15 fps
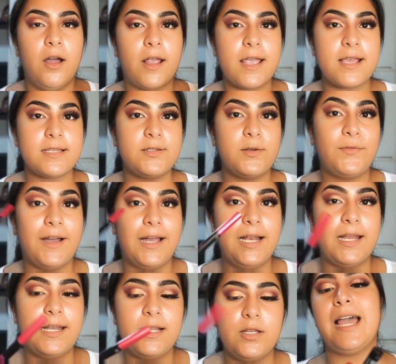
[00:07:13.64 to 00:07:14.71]
Okay, so for
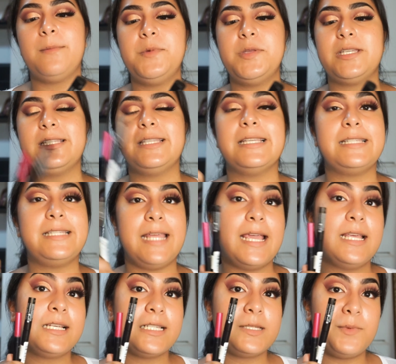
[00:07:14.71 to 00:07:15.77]
eyeliner, I'm using the
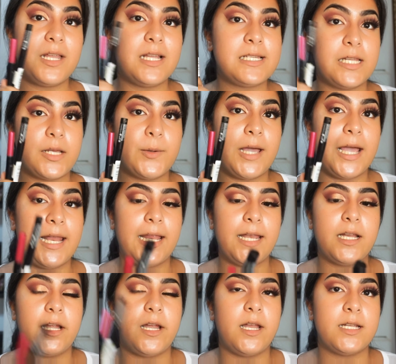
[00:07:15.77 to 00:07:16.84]
ZA Cosmetics liquid
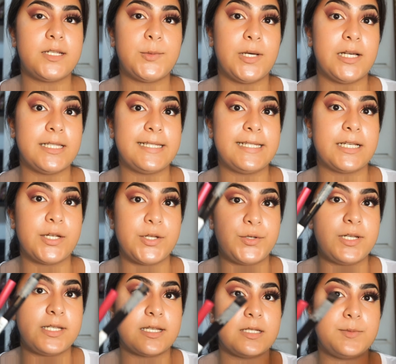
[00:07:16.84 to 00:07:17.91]
eyeliner, and as well it's a
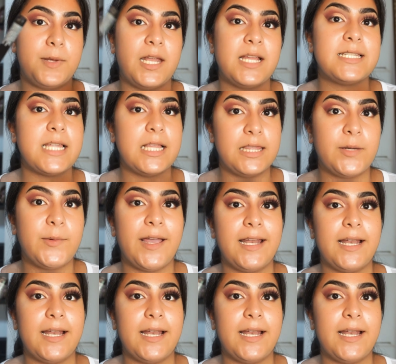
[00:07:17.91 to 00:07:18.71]
Catrice Cosmetics liquid